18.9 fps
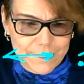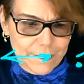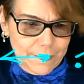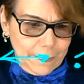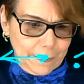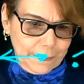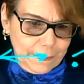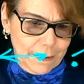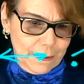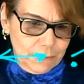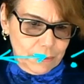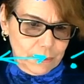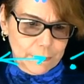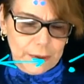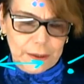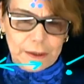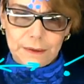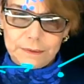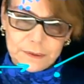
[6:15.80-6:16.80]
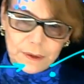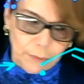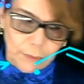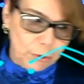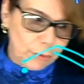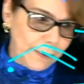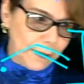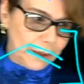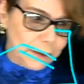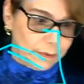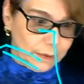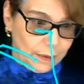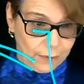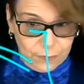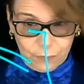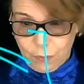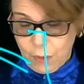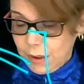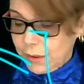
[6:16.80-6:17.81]
double bond, double bond. That's
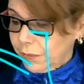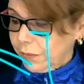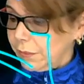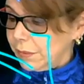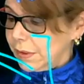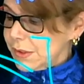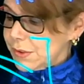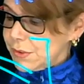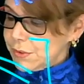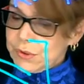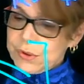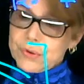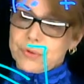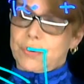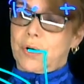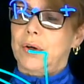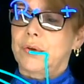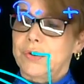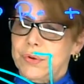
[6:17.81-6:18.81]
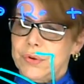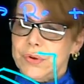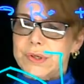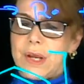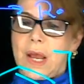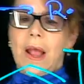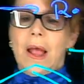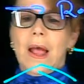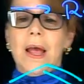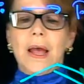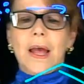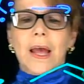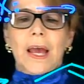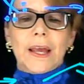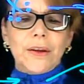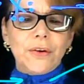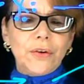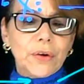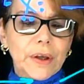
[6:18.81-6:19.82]
one of the resonance structures.
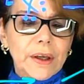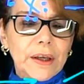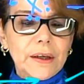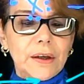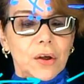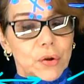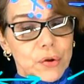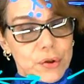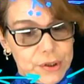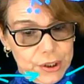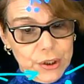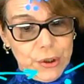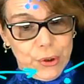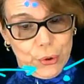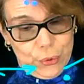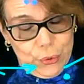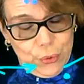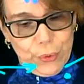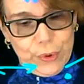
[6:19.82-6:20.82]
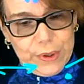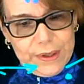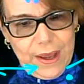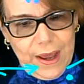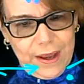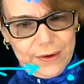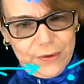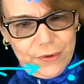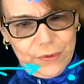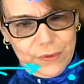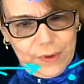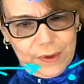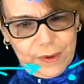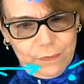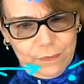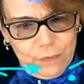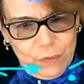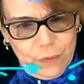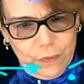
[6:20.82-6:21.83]
And you can continue doing that. You can
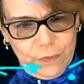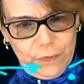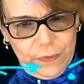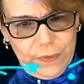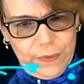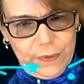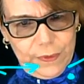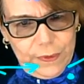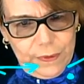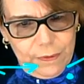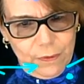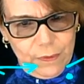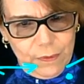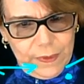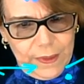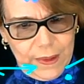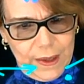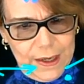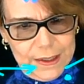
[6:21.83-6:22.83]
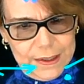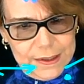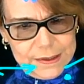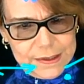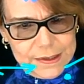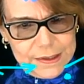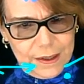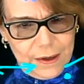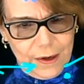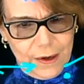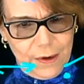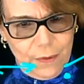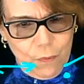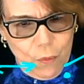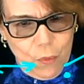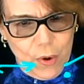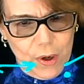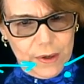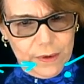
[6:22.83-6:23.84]
move that and
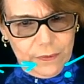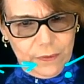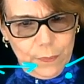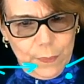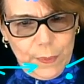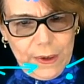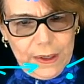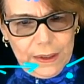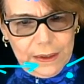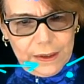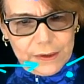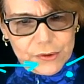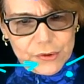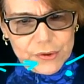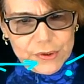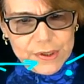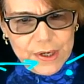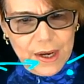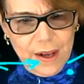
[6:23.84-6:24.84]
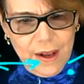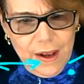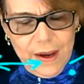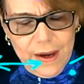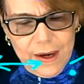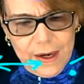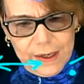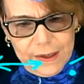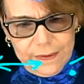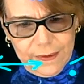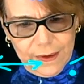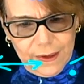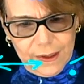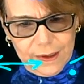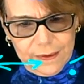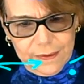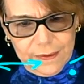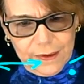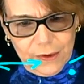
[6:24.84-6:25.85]
one of the pi electrons, and
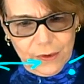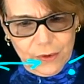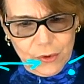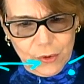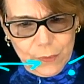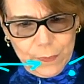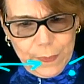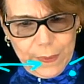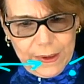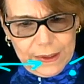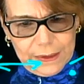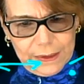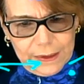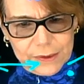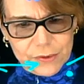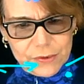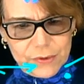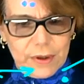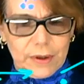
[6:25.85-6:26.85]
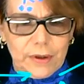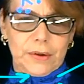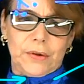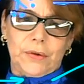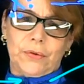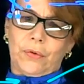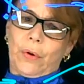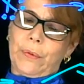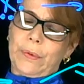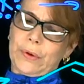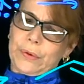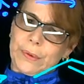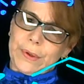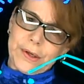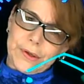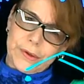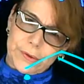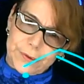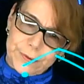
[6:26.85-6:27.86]
then the other pi electron, I'm gonna draw it over
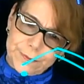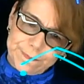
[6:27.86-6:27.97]
here.